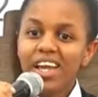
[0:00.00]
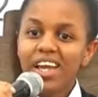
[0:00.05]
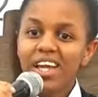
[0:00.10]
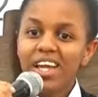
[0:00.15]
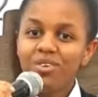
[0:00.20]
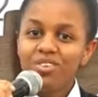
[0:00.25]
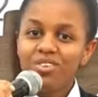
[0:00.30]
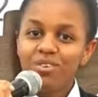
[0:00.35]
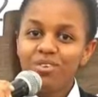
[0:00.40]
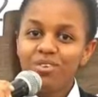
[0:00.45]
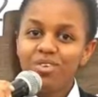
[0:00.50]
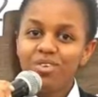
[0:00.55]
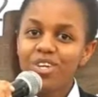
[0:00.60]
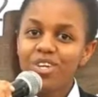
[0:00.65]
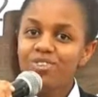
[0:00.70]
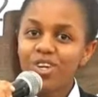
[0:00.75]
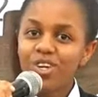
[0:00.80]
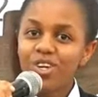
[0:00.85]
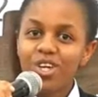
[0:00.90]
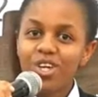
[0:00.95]
It was a very
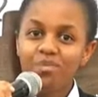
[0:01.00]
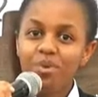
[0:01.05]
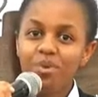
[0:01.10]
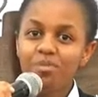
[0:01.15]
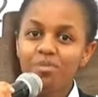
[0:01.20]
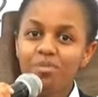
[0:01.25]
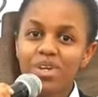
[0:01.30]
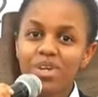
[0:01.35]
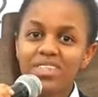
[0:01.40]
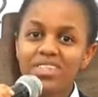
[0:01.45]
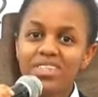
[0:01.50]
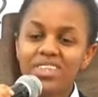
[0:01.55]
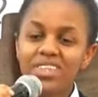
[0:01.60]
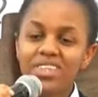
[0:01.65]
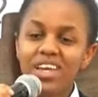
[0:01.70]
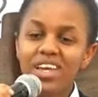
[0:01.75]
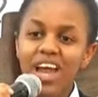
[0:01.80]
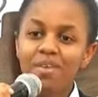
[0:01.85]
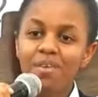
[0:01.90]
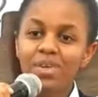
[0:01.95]
shocking moment.
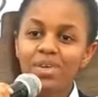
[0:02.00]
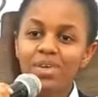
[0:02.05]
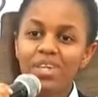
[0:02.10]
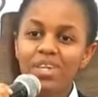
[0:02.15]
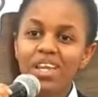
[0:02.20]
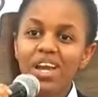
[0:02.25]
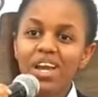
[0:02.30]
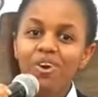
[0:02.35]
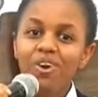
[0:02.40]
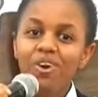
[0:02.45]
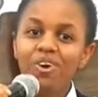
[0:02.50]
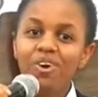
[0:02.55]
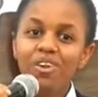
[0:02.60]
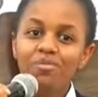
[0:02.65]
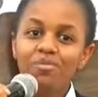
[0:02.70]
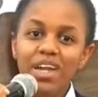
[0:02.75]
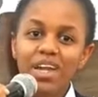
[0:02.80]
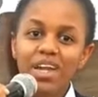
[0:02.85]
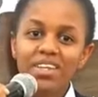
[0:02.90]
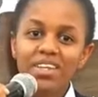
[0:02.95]
I mean,
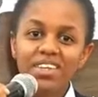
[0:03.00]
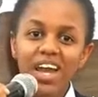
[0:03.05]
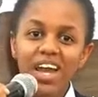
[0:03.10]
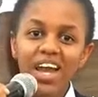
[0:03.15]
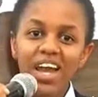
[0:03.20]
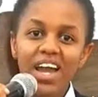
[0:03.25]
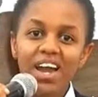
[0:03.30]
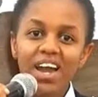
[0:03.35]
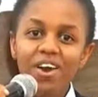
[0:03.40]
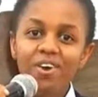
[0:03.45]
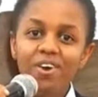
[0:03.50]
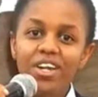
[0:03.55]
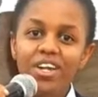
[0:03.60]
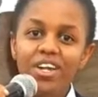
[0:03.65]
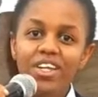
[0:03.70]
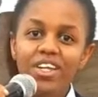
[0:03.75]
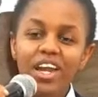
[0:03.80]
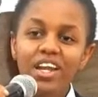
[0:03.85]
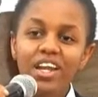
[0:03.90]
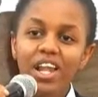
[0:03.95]
all my entire
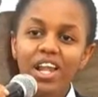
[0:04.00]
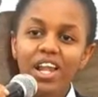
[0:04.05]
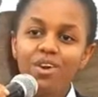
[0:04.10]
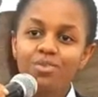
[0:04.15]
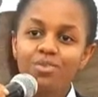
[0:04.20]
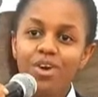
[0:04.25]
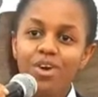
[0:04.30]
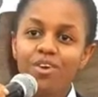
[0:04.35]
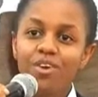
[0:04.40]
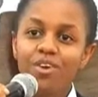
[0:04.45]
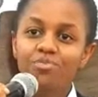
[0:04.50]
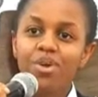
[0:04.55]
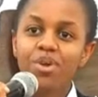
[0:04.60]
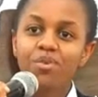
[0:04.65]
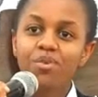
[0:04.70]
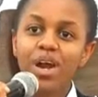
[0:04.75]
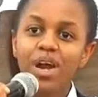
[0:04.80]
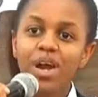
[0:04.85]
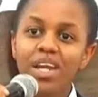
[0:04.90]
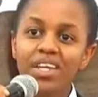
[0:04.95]
ordinary level, I've
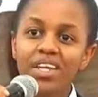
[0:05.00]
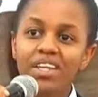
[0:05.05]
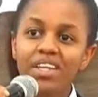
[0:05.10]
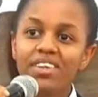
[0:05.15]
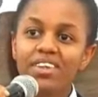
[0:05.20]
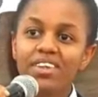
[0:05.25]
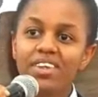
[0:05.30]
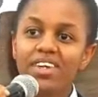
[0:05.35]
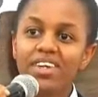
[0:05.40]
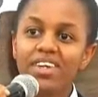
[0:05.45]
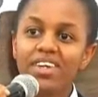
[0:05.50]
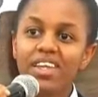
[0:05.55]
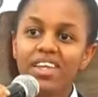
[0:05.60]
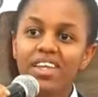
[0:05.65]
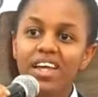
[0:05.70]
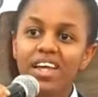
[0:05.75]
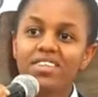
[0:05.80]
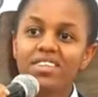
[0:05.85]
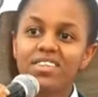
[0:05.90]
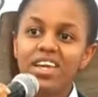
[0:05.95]
been working, thinking
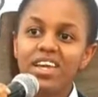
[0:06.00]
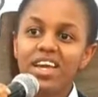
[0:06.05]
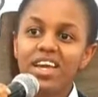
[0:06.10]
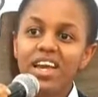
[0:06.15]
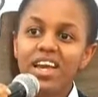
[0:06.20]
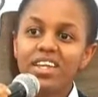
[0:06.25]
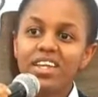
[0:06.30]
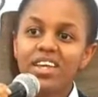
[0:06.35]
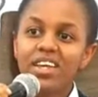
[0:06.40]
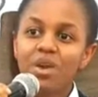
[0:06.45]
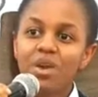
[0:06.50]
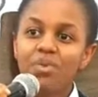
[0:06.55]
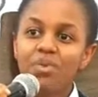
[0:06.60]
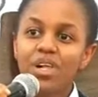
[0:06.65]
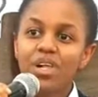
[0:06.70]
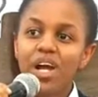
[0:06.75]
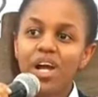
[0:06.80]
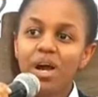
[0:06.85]
that a time will